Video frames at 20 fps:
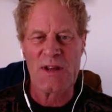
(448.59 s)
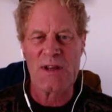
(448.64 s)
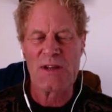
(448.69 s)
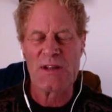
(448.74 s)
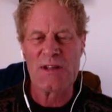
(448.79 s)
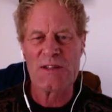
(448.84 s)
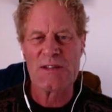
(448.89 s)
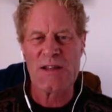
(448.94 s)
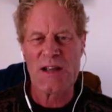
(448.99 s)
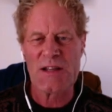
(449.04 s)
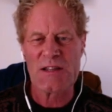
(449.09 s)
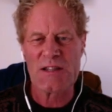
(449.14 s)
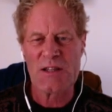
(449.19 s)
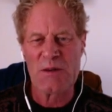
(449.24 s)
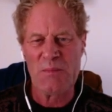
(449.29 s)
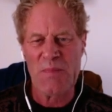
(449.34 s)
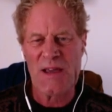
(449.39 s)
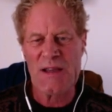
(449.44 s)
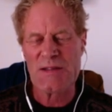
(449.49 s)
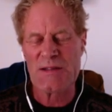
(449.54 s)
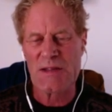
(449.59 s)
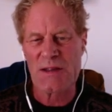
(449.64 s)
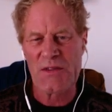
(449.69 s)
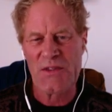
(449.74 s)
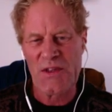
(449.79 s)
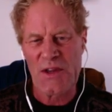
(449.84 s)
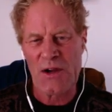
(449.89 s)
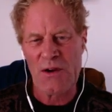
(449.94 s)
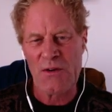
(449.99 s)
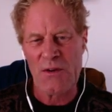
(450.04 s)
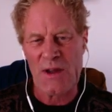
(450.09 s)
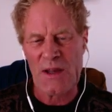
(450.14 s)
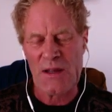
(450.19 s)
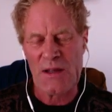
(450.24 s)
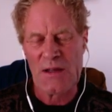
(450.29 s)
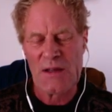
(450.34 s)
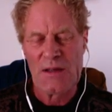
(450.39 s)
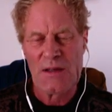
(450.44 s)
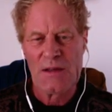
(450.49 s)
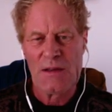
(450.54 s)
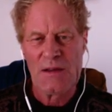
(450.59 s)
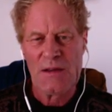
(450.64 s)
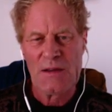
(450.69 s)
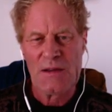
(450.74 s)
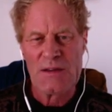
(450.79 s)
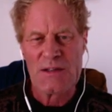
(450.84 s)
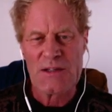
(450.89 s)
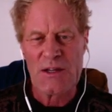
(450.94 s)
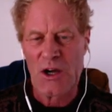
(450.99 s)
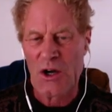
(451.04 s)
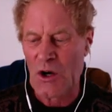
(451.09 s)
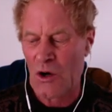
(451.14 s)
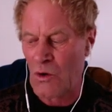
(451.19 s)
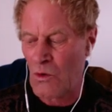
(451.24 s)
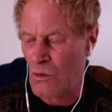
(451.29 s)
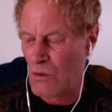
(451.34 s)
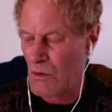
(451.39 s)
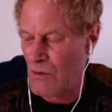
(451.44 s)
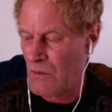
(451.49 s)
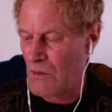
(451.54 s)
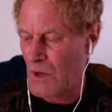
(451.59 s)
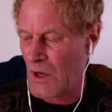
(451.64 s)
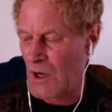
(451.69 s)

At least that's the basic theory. So